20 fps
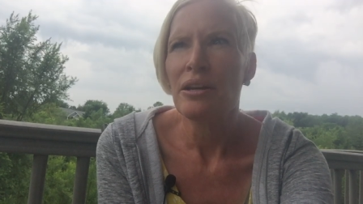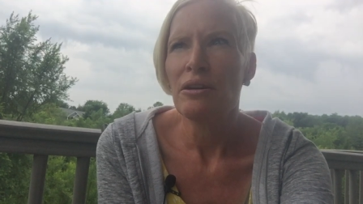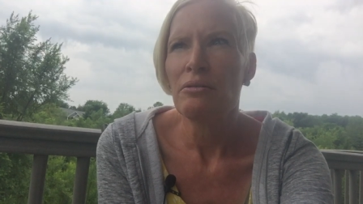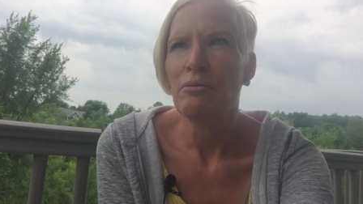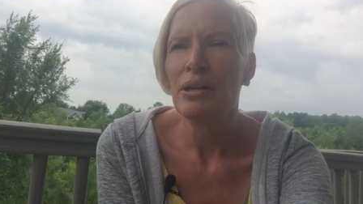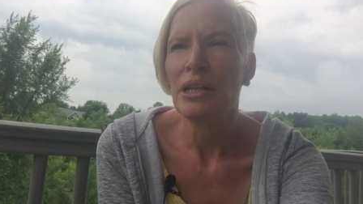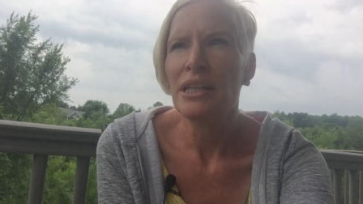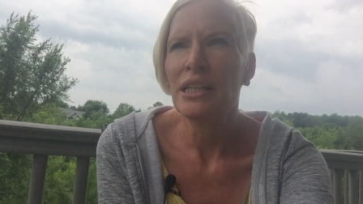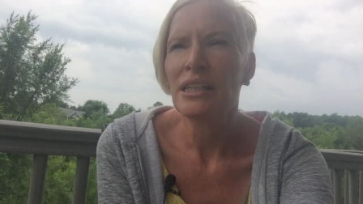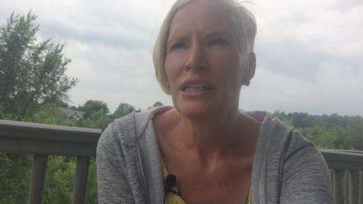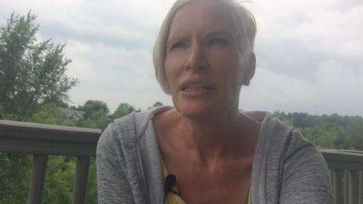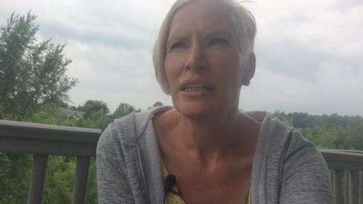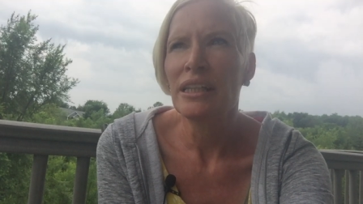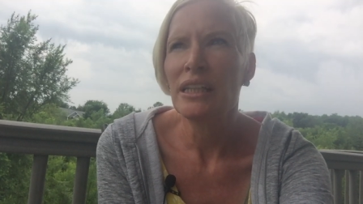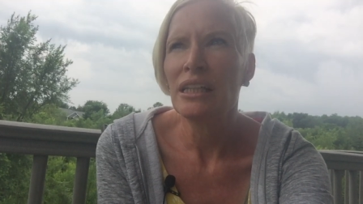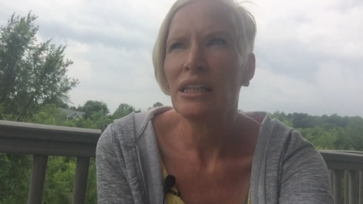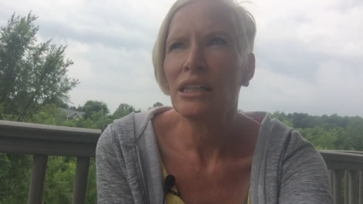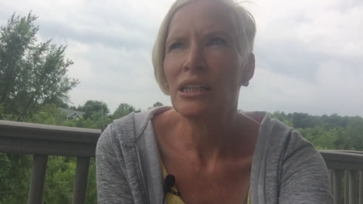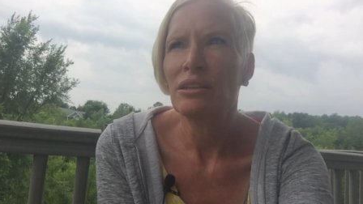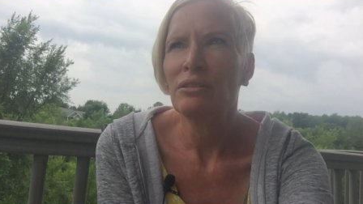when you
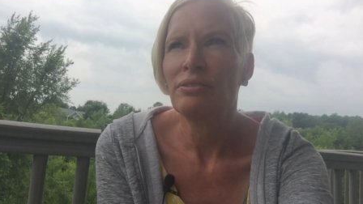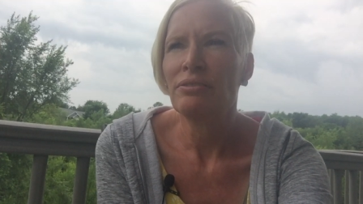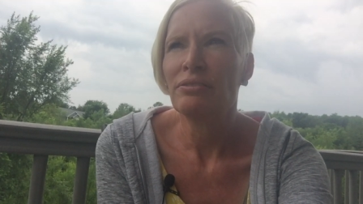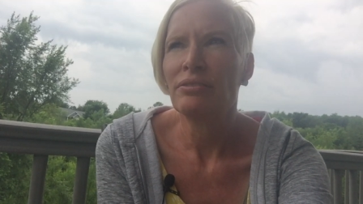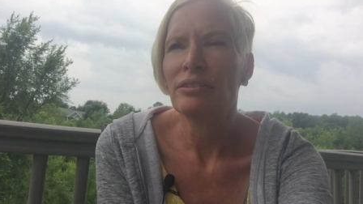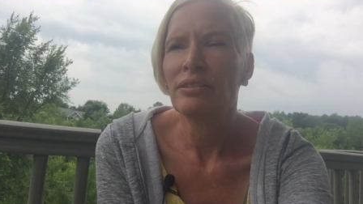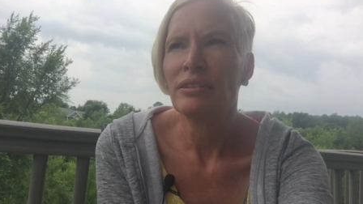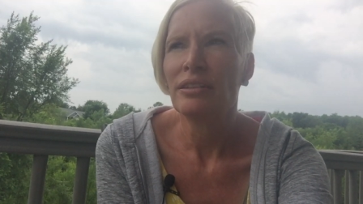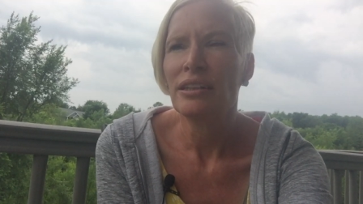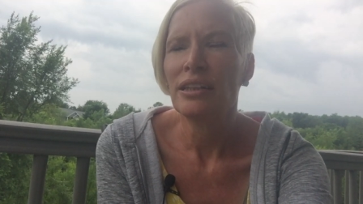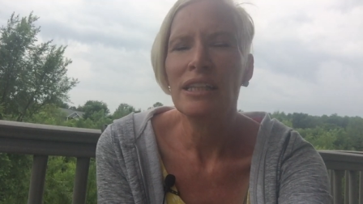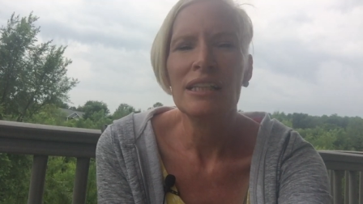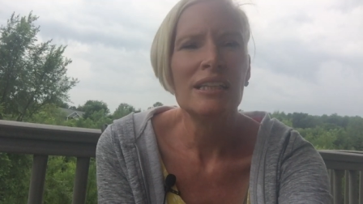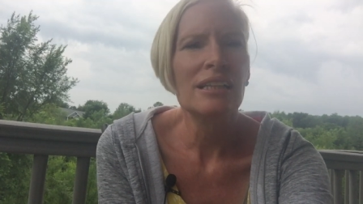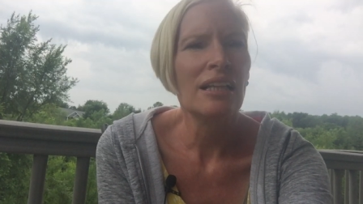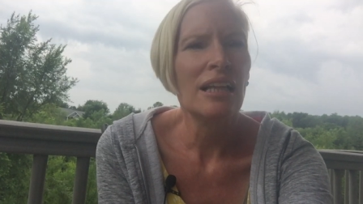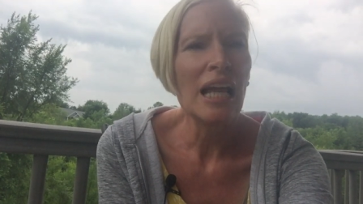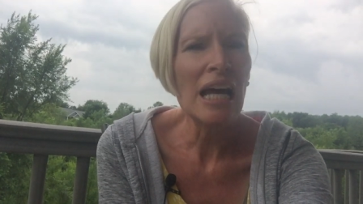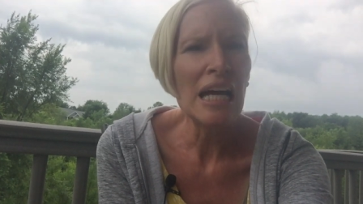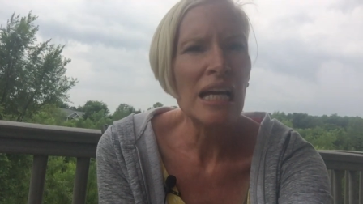live
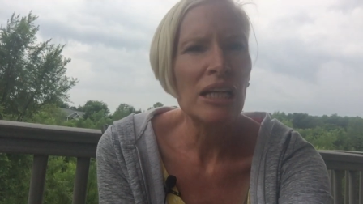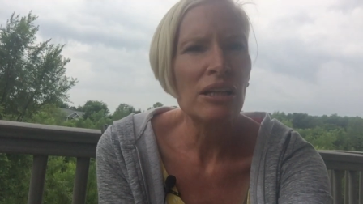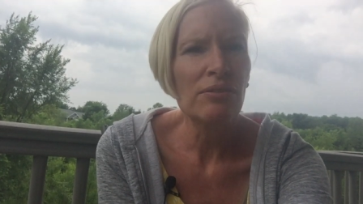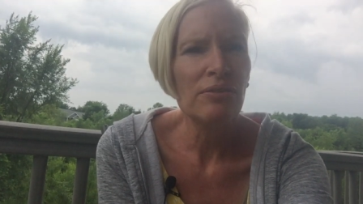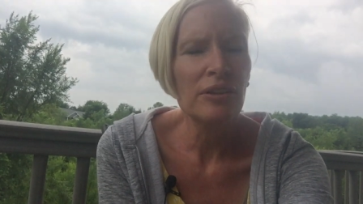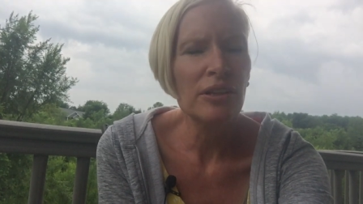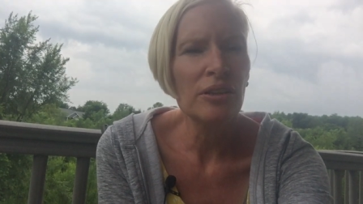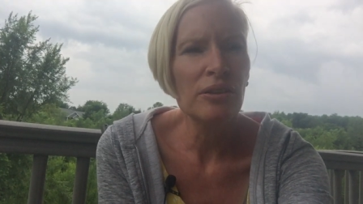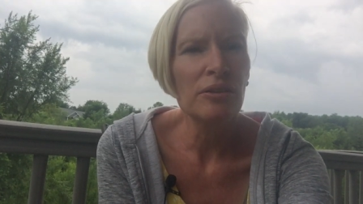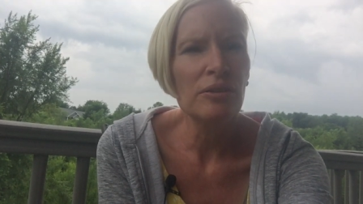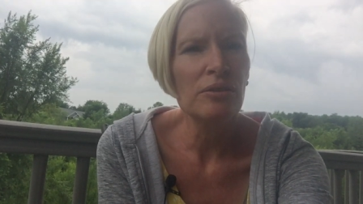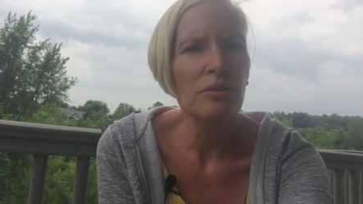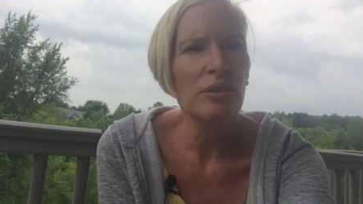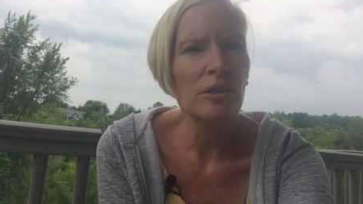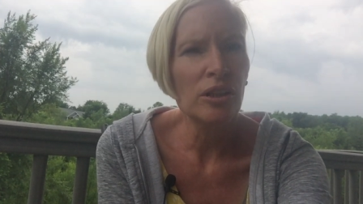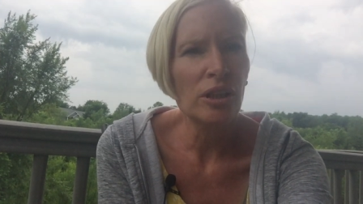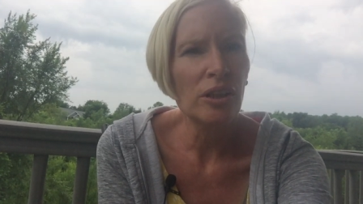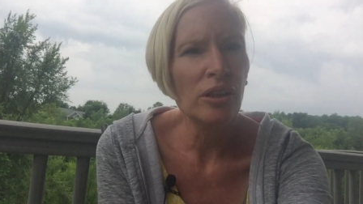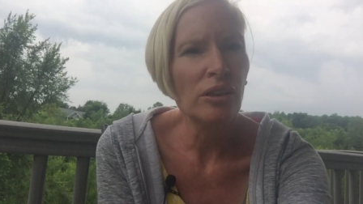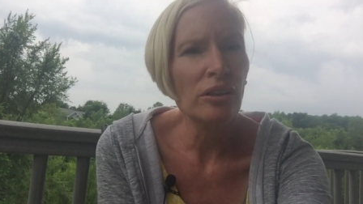this life, you
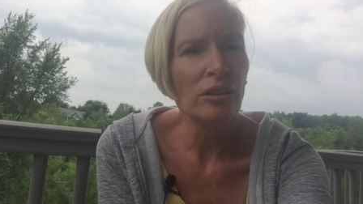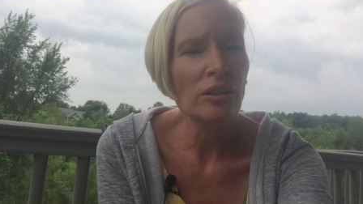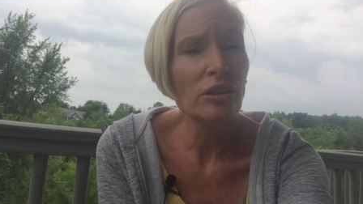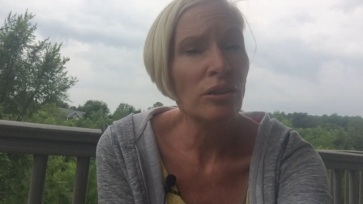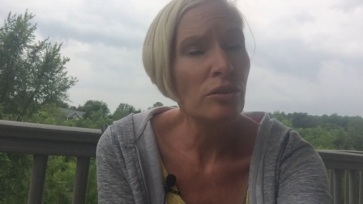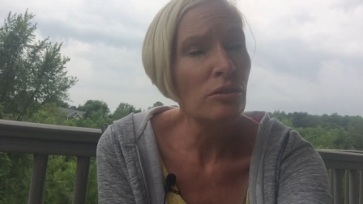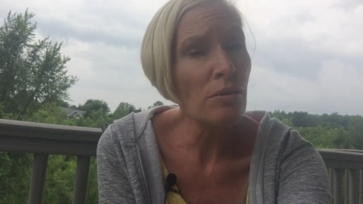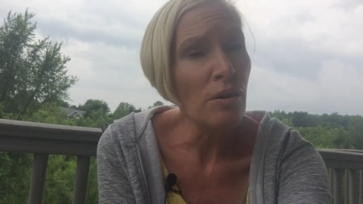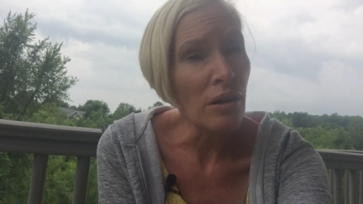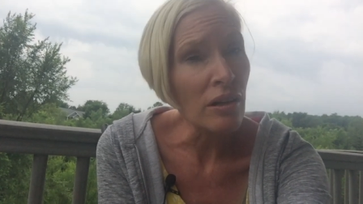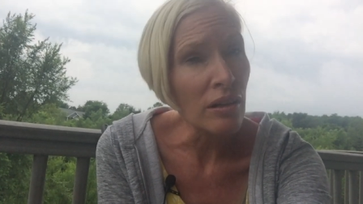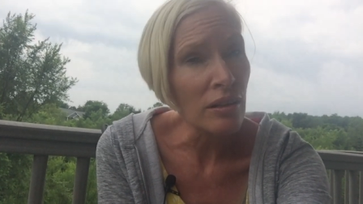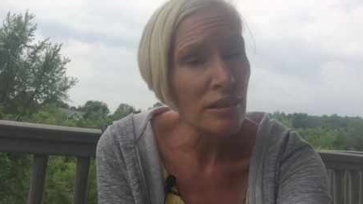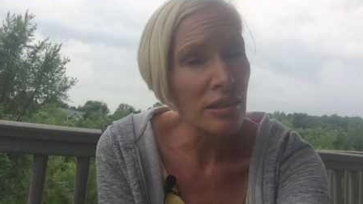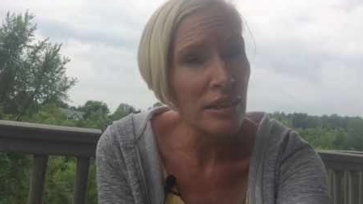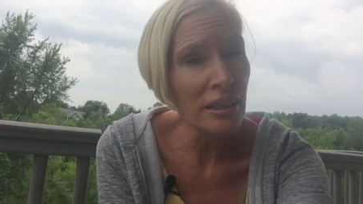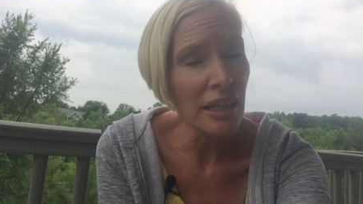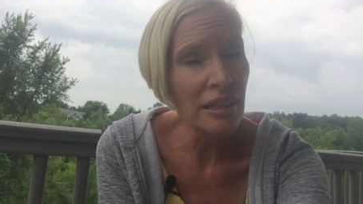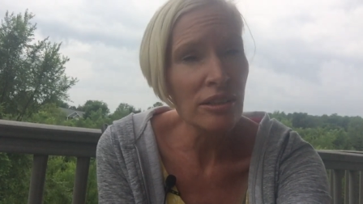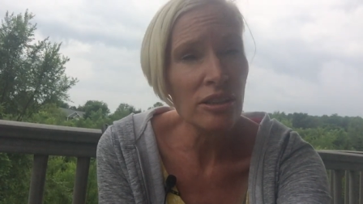learn
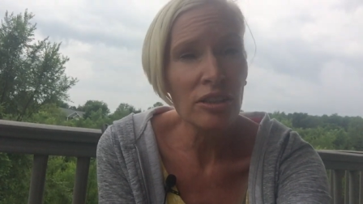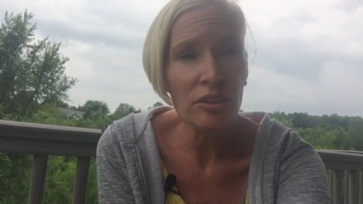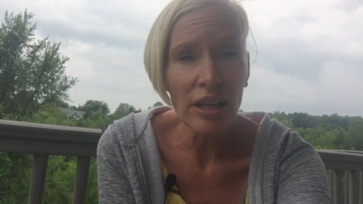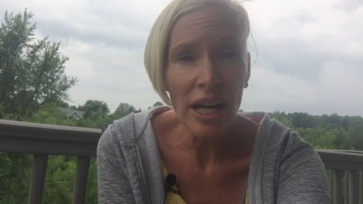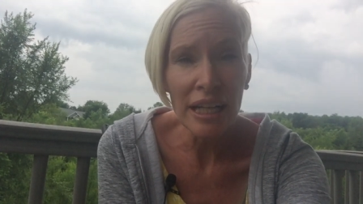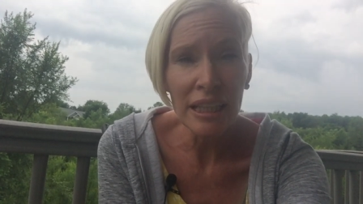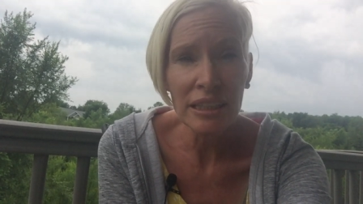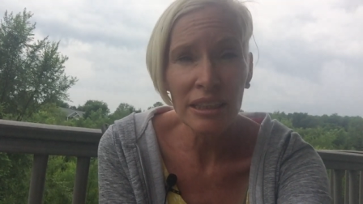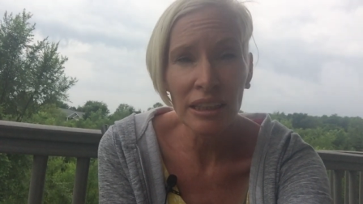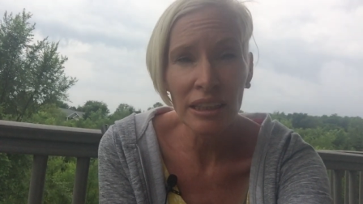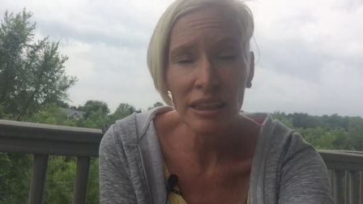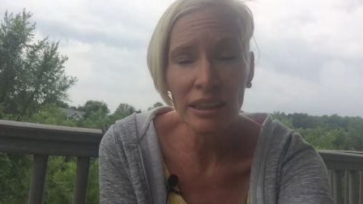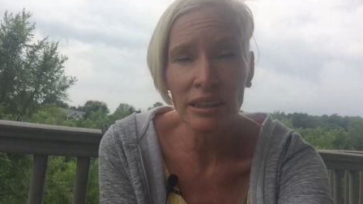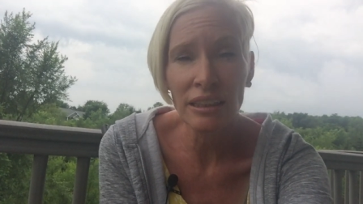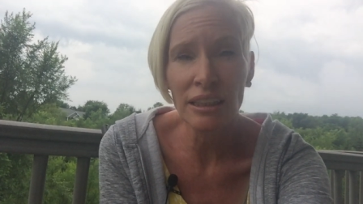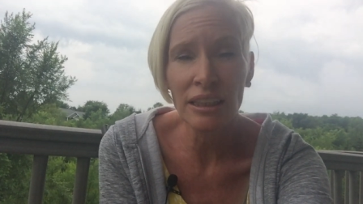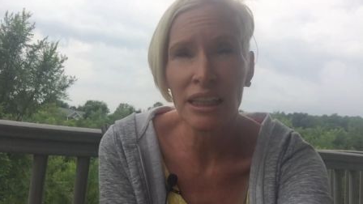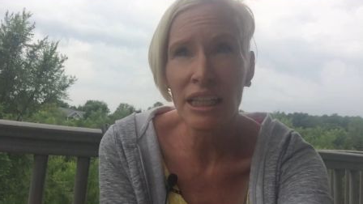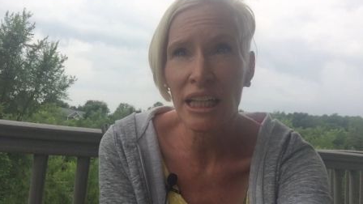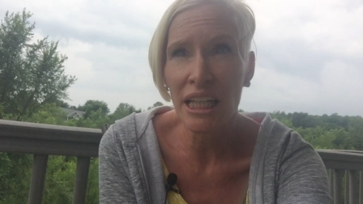tools and strategies
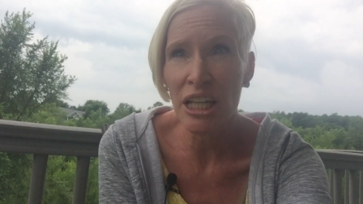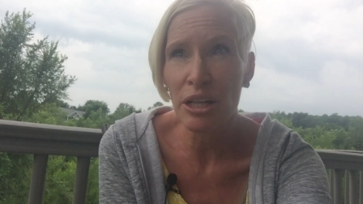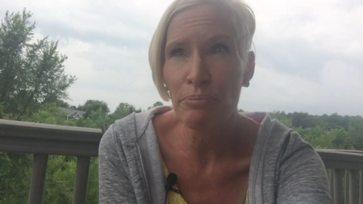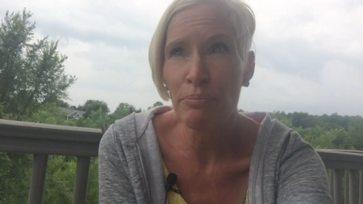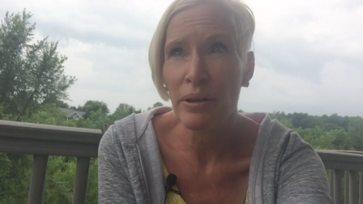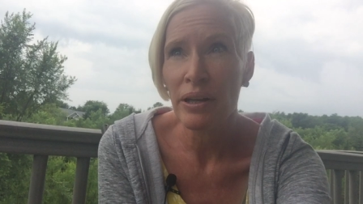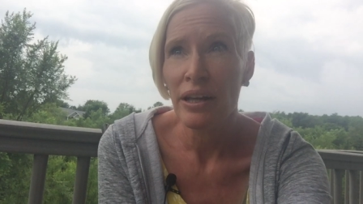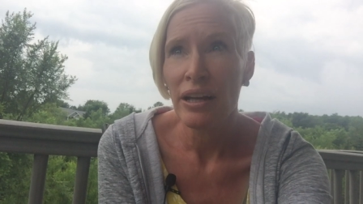to keep